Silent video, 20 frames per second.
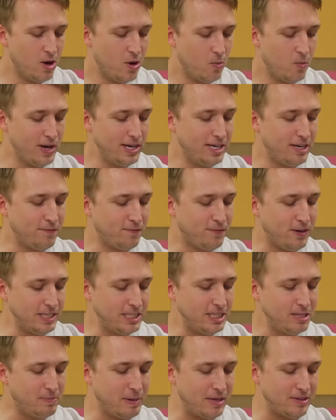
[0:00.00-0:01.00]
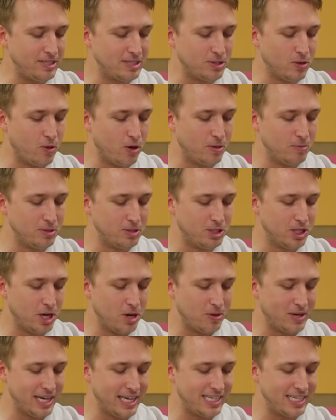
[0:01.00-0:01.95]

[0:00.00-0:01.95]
When confronted about this horrible joke,